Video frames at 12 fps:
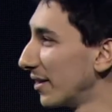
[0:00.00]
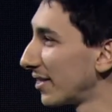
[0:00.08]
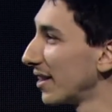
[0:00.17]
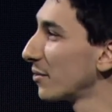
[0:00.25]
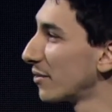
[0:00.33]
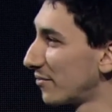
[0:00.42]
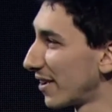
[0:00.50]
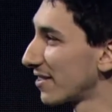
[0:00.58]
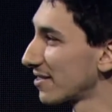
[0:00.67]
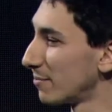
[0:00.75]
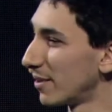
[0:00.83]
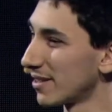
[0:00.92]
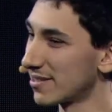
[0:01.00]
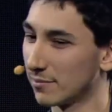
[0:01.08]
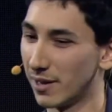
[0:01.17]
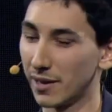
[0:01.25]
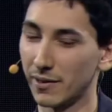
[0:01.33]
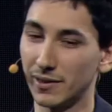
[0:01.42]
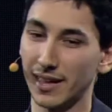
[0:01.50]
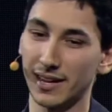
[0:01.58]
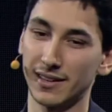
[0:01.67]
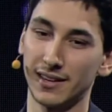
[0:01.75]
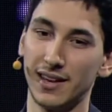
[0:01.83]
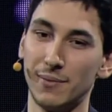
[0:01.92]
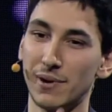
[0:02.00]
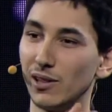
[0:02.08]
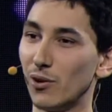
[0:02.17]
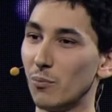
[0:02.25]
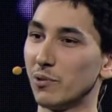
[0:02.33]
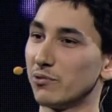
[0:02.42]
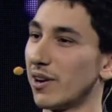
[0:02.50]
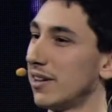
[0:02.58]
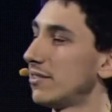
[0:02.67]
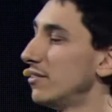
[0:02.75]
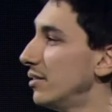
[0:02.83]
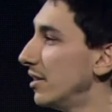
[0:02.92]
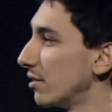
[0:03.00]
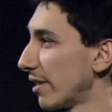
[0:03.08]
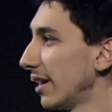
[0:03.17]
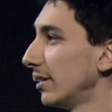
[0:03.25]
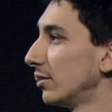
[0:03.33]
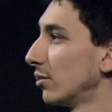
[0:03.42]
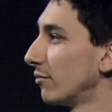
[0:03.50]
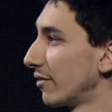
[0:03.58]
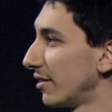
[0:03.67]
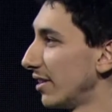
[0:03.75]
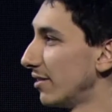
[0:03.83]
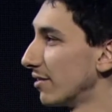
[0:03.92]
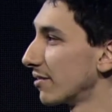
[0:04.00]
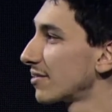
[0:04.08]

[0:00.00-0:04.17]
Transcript: the thing with SMS, like email open rates degraded over the years,